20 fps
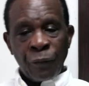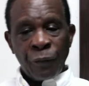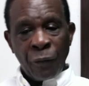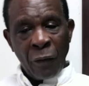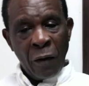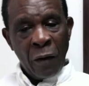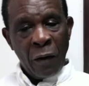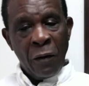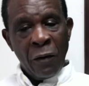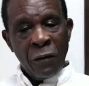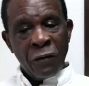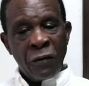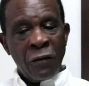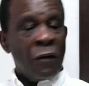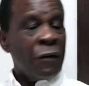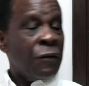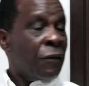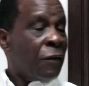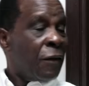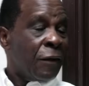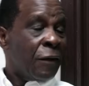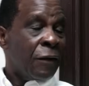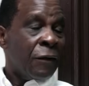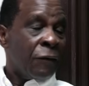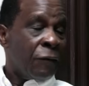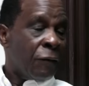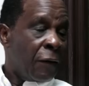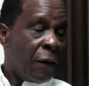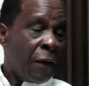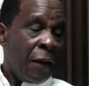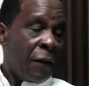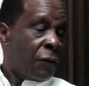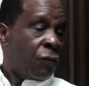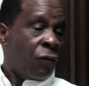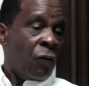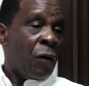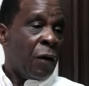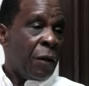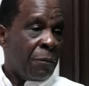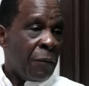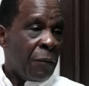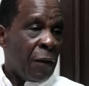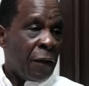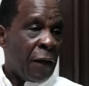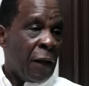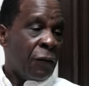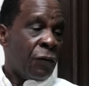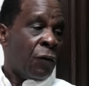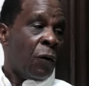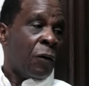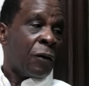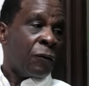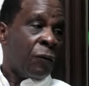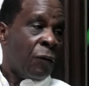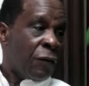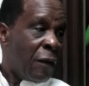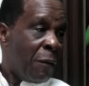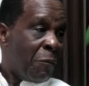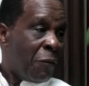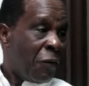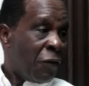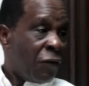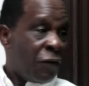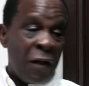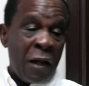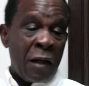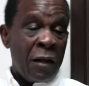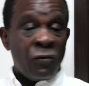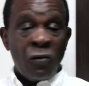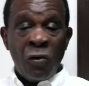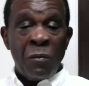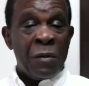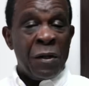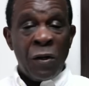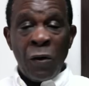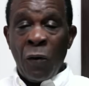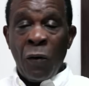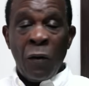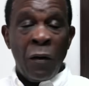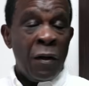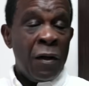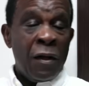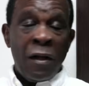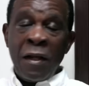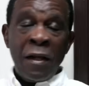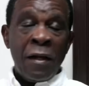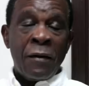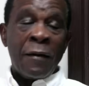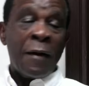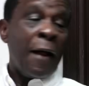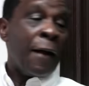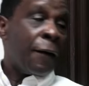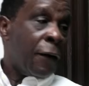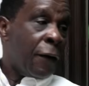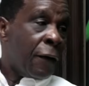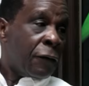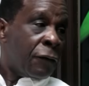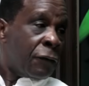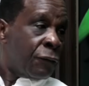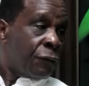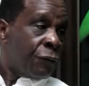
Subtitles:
concerned citizen, and I told him that I thought it was a mistake. He told me no, he could handle it.